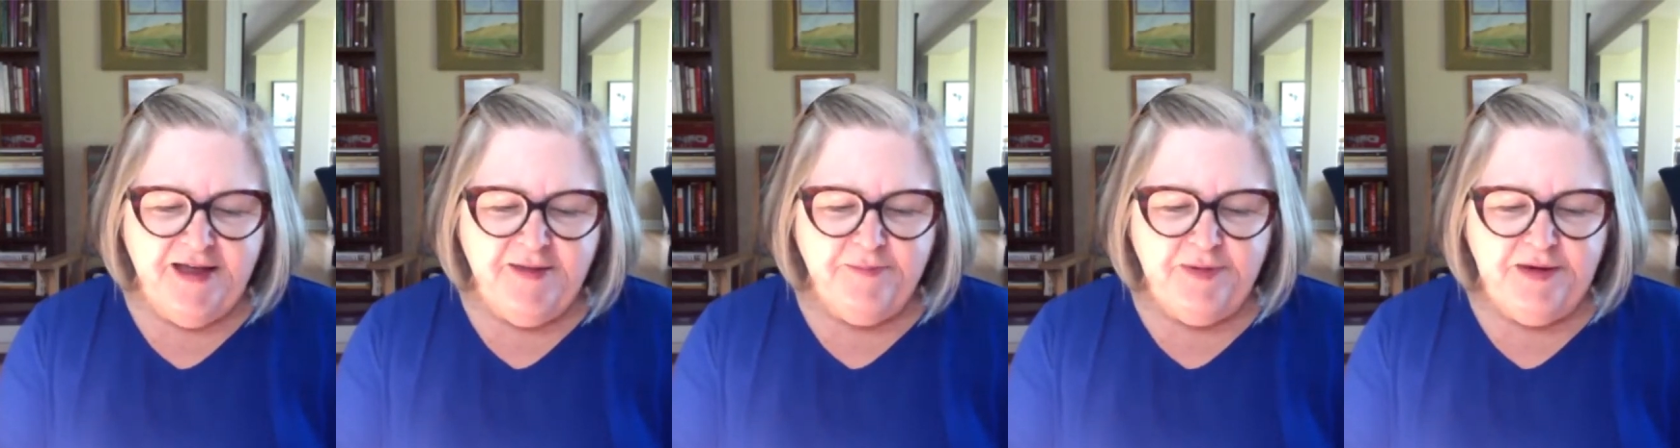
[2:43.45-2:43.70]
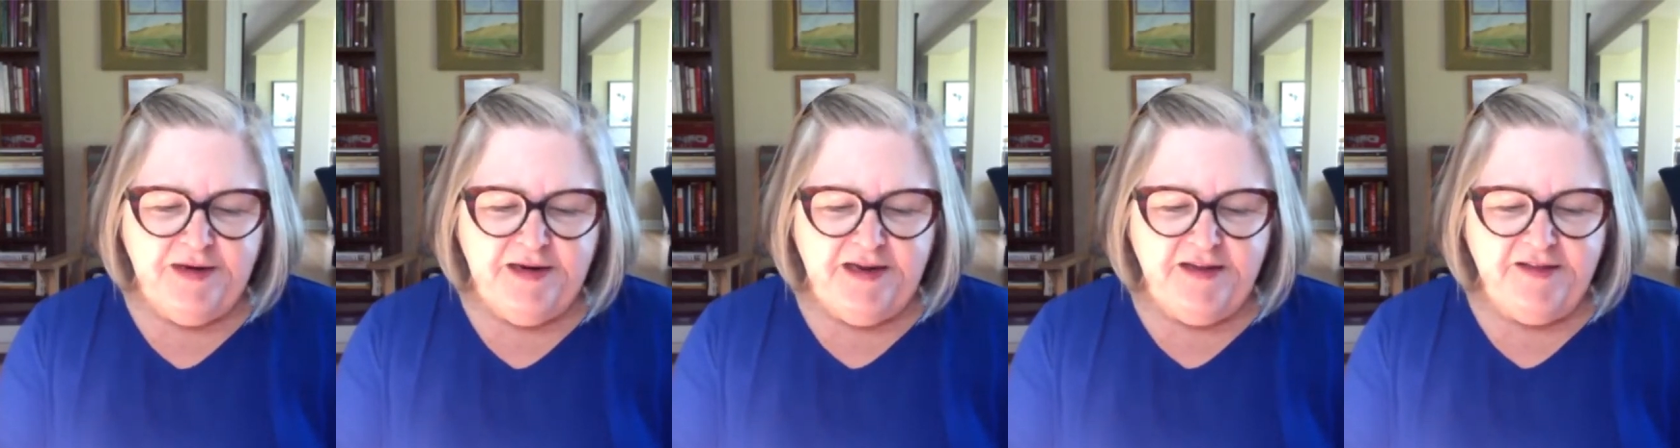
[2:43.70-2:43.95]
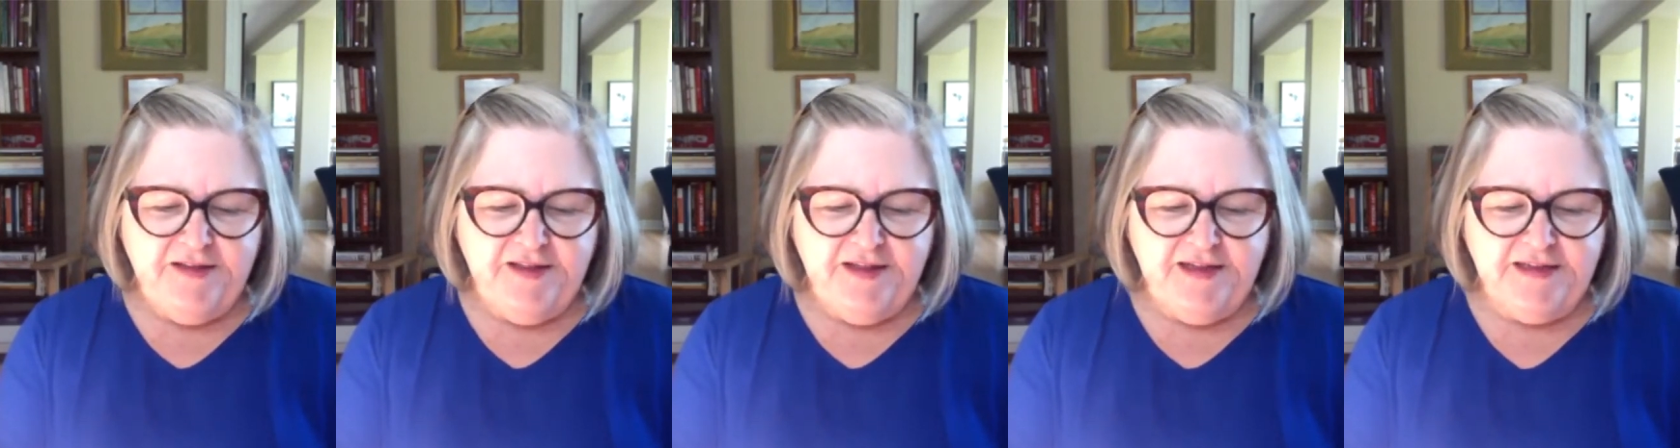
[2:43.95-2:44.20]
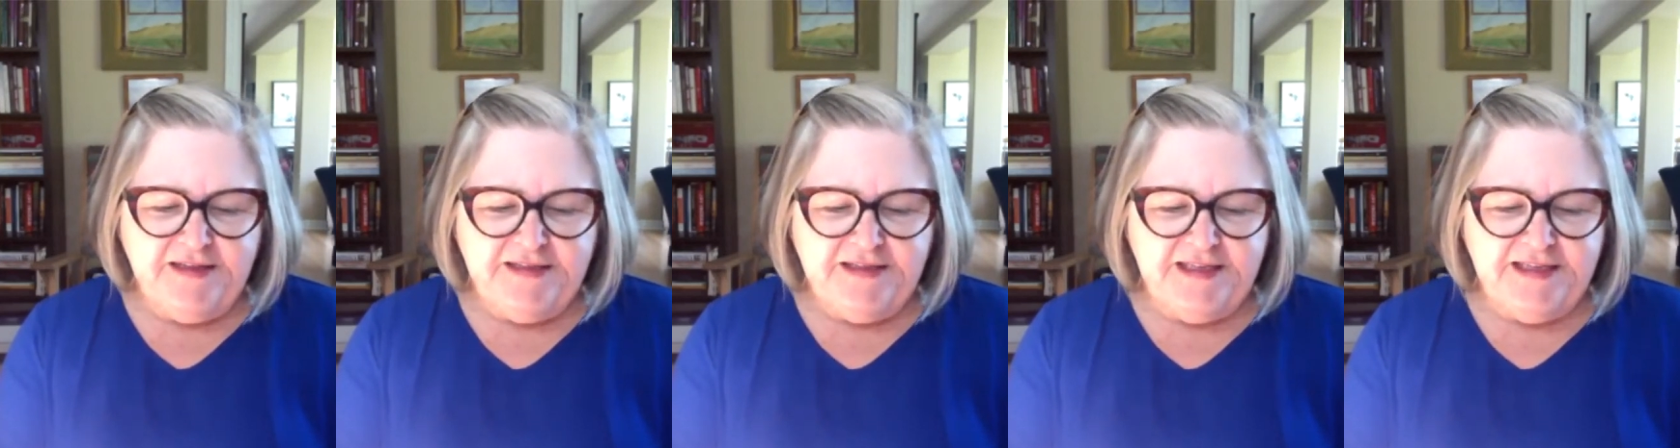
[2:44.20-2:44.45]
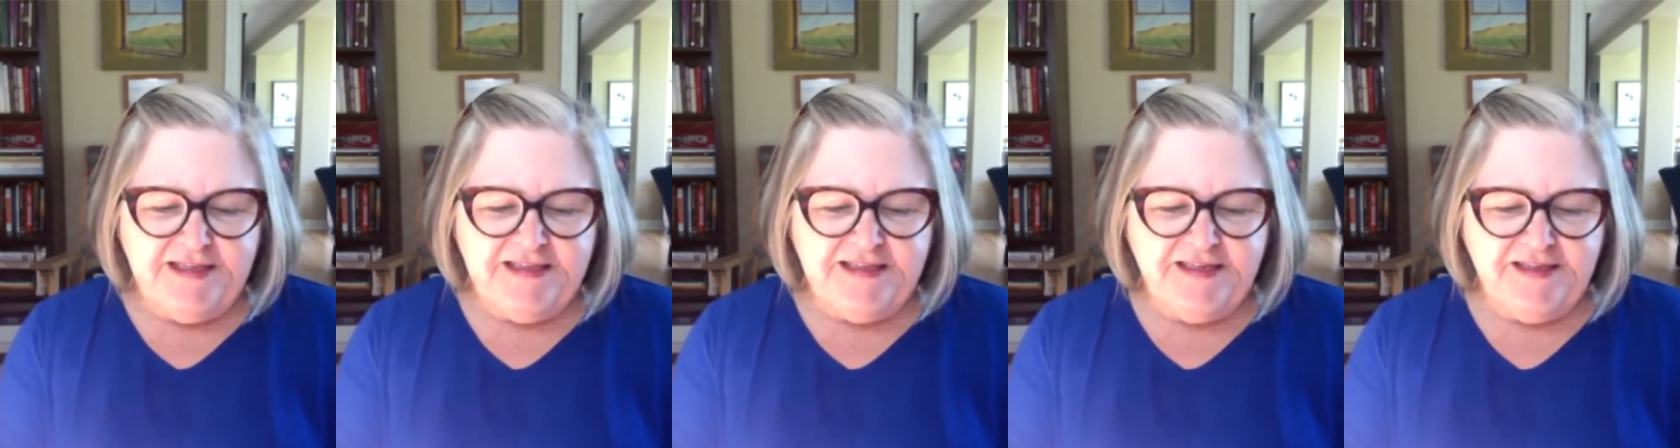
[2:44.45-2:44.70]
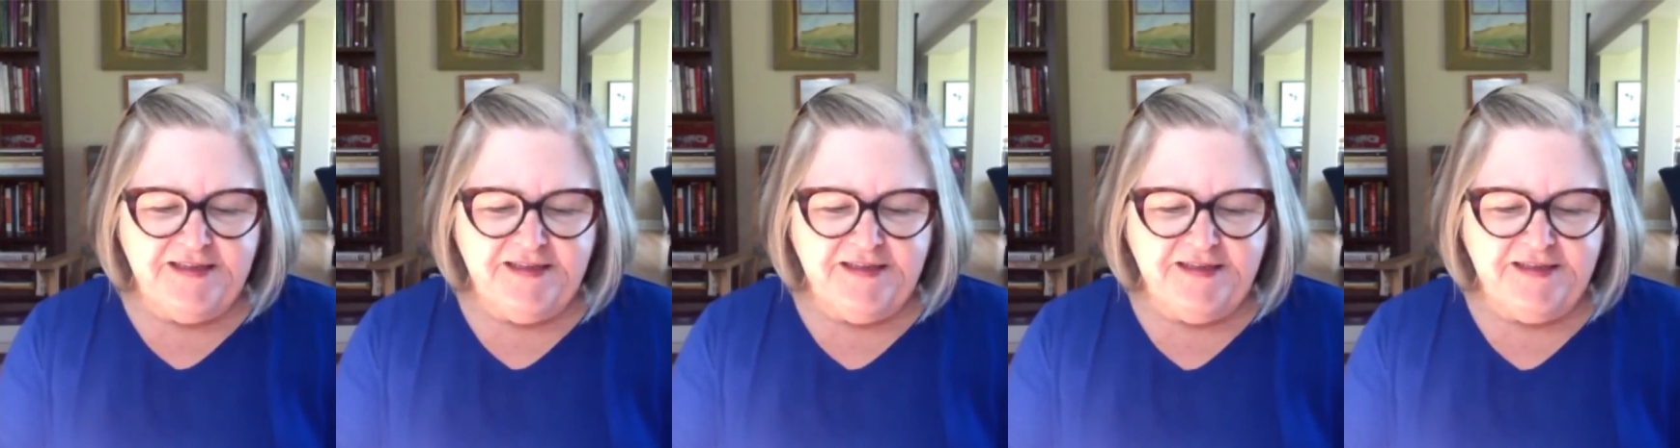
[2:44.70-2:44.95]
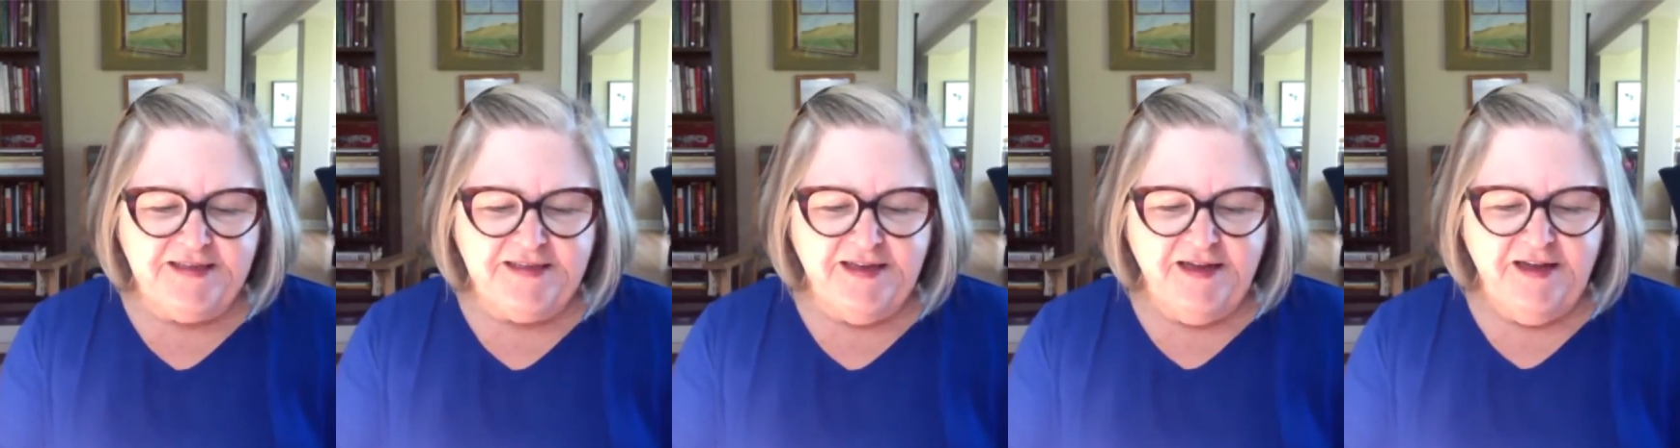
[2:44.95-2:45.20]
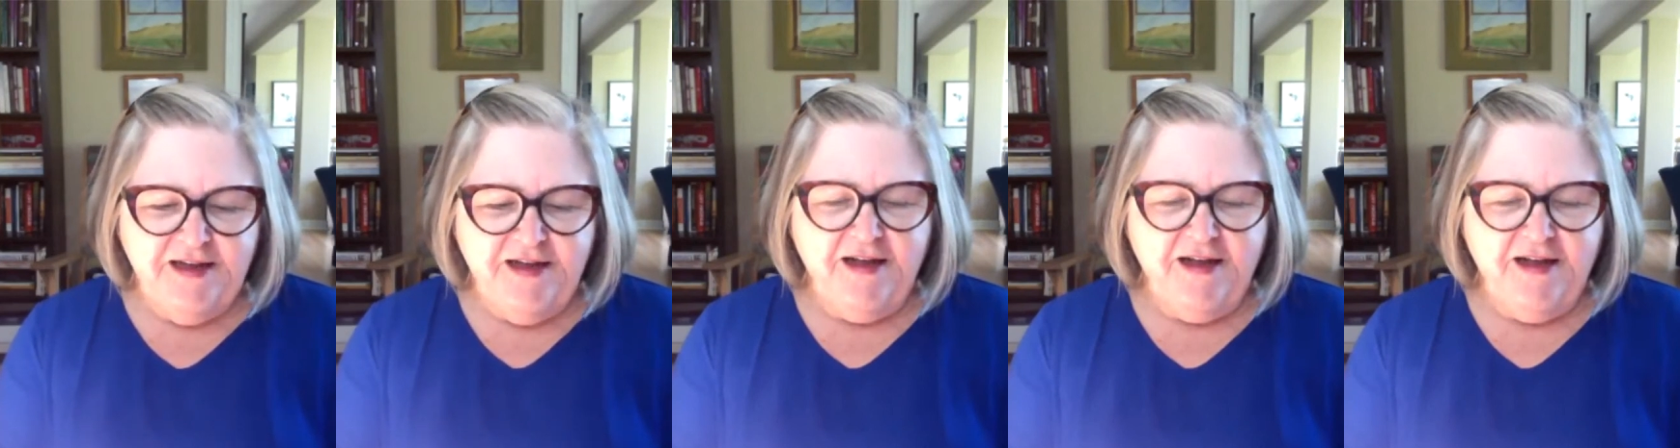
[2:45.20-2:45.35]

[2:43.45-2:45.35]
beneath the insistence